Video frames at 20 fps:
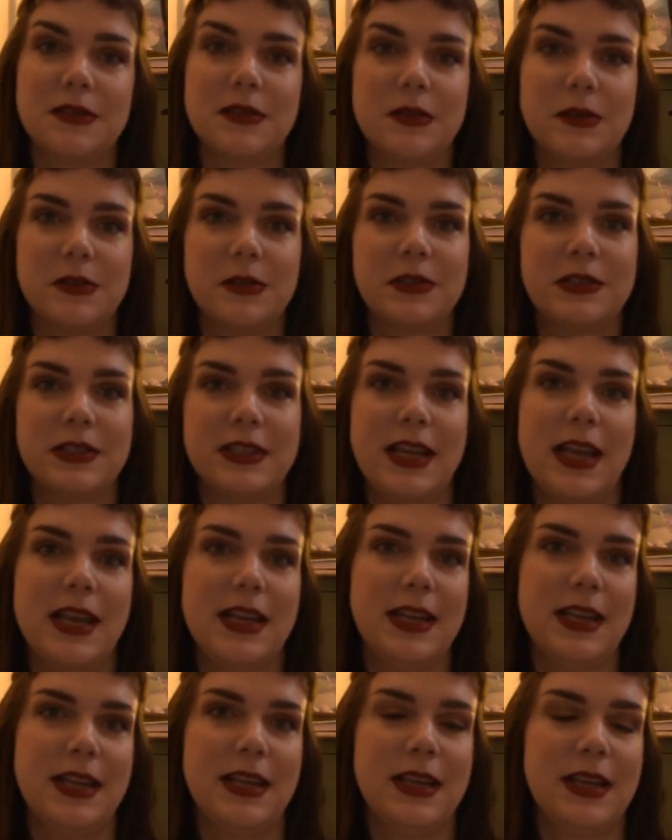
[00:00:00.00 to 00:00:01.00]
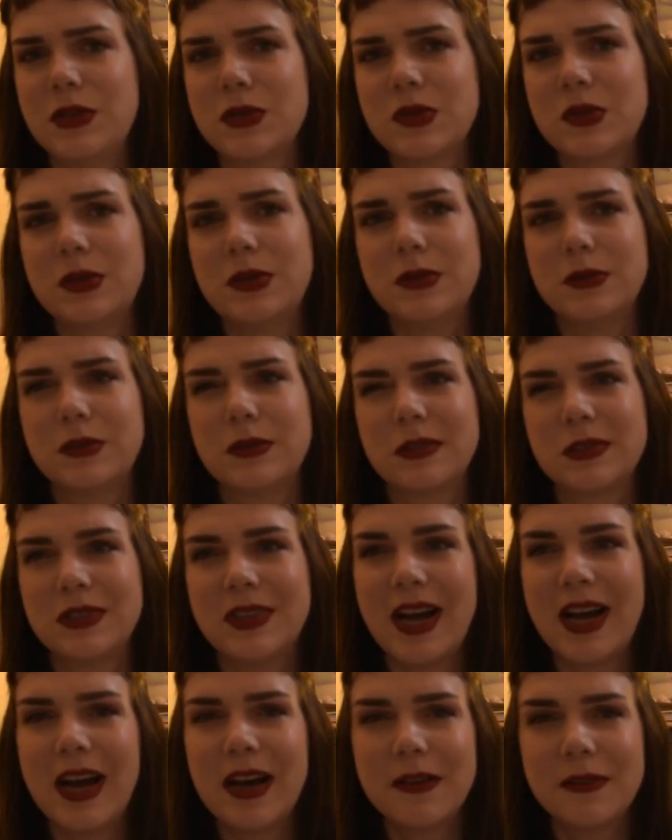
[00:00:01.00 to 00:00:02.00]
so creating sort of
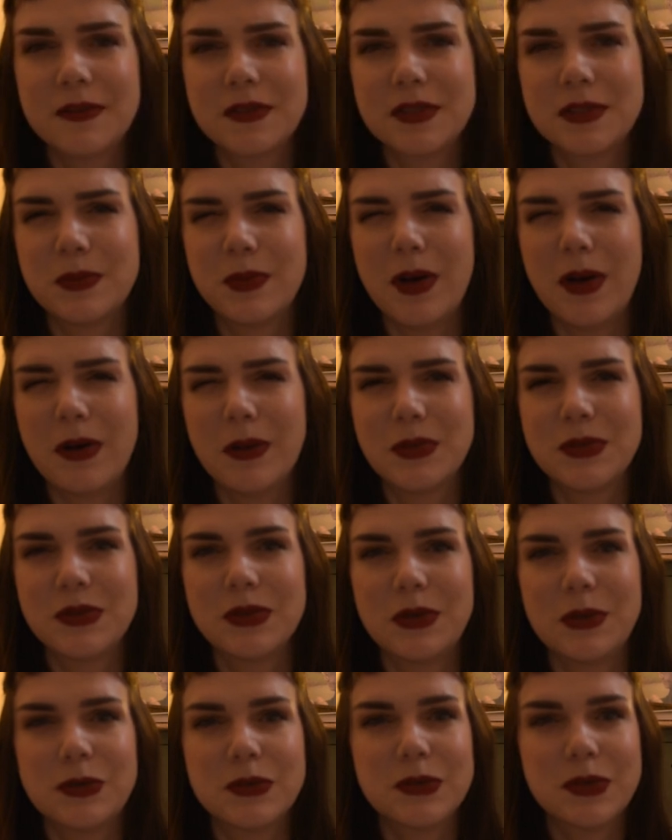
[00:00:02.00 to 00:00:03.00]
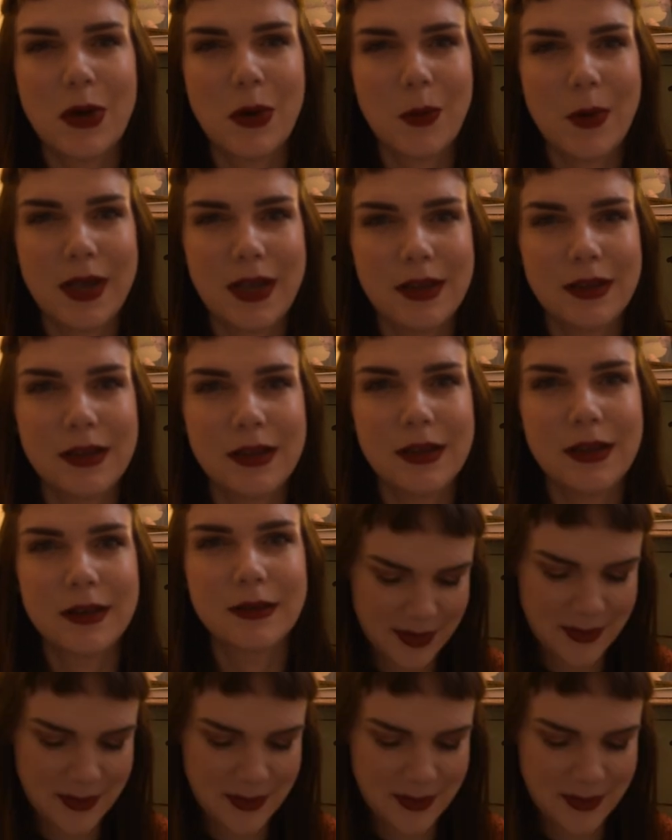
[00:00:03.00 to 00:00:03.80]
crafts, but also sewing.